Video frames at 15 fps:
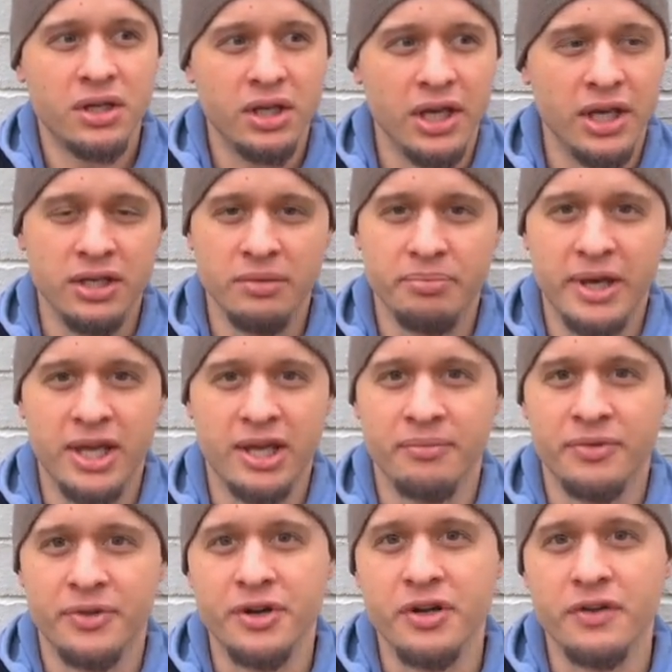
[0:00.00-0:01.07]
and you pay them
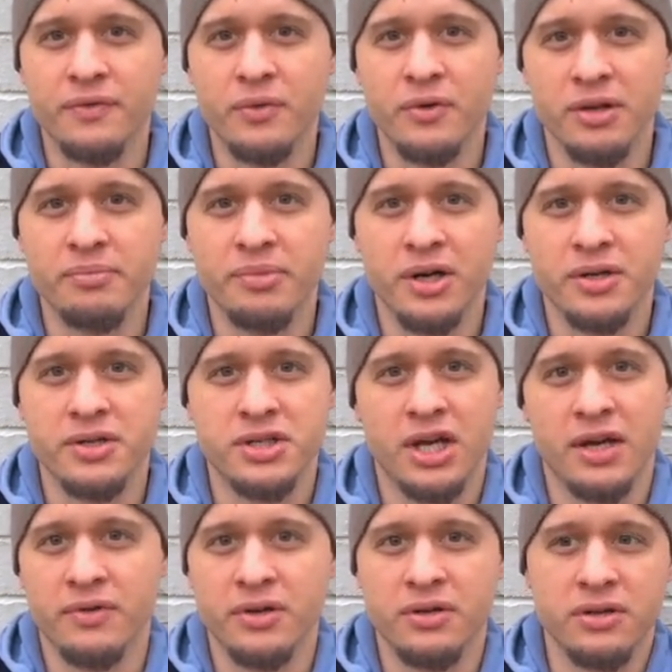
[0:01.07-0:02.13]
30, 40 bucks, you
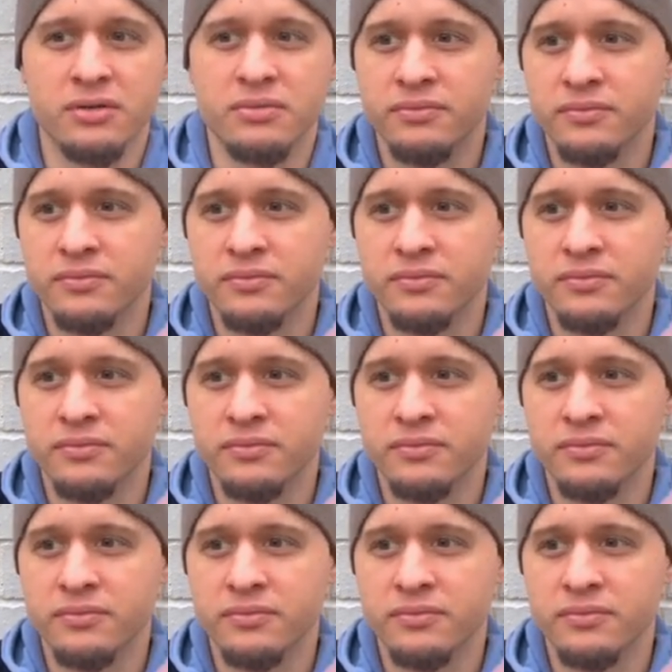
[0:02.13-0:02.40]
have a good